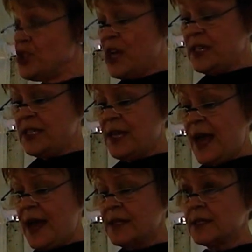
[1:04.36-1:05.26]
by
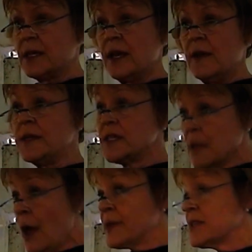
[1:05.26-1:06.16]
JTS, the
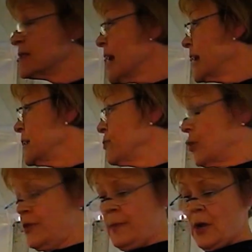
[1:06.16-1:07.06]
Islamic Society of
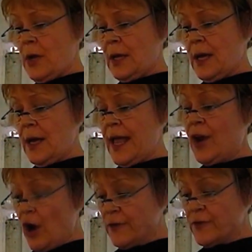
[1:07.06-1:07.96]
North America,
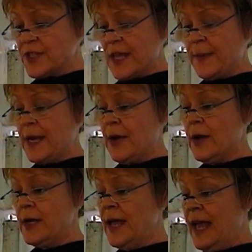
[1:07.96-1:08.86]
and Hartford
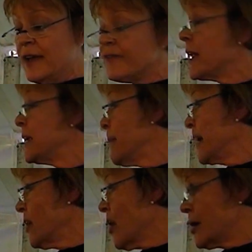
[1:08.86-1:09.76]
Seminary, and funded
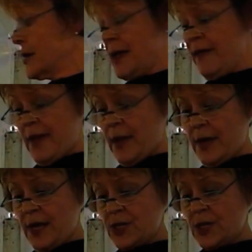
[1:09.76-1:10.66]
by the Carnegie
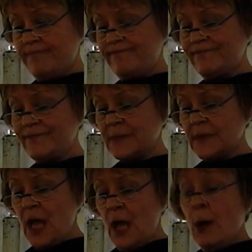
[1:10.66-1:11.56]
Foundation.
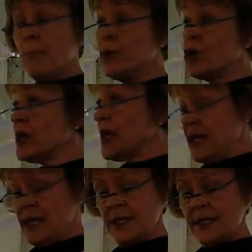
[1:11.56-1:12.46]
Burt
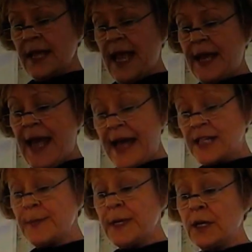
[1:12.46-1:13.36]
is and
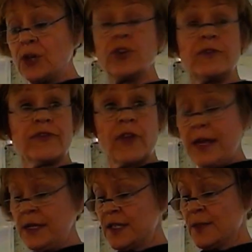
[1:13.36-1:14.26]
has been a good
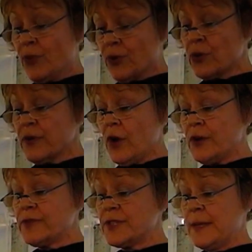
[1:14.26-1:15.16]
friend and supporter of
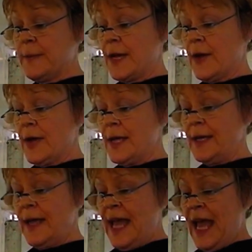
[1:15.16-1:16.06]
Hartford
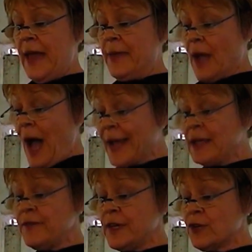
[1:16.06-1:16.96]
Seminary and the
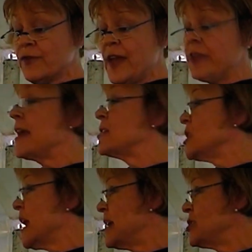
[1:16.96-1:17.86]
kind of interfaith
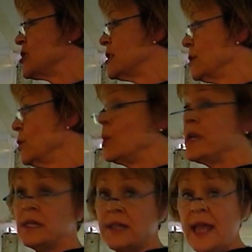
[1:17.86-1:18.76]
education
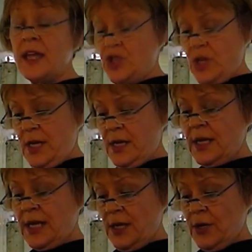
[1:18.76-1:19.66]
we engage
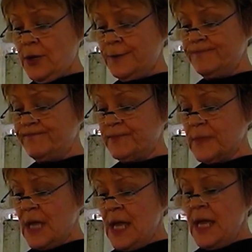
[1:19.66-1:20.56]
in here.
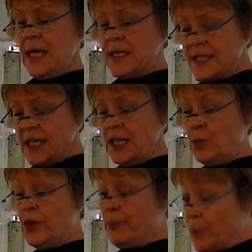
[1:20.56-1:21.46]

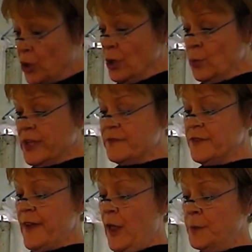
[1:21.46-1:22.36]
Indeed, with Burt, we have
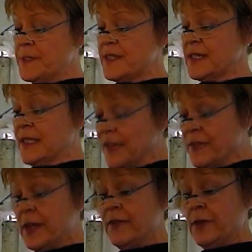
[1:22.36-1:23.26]
developed a
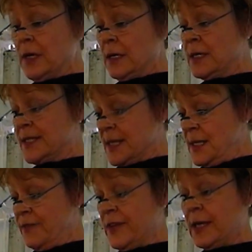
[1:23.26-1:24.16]

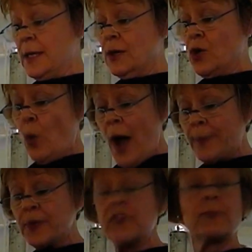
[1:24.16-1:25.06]
significant
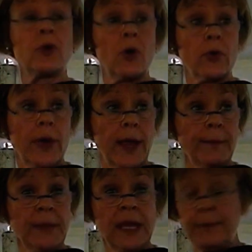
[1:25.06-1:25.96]
cooperative
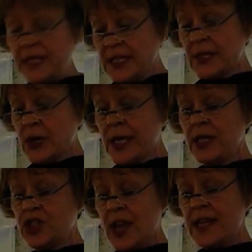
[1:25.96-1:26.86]
program
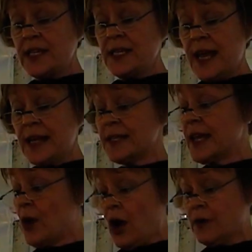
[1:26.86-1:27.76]
between
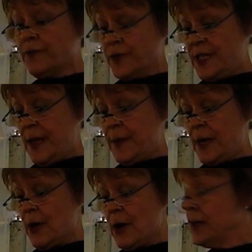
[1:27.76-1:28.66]
JTS and Hartford
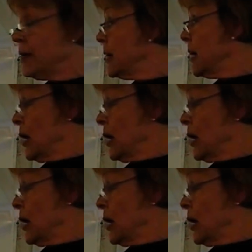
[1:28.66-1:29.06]
Seminary,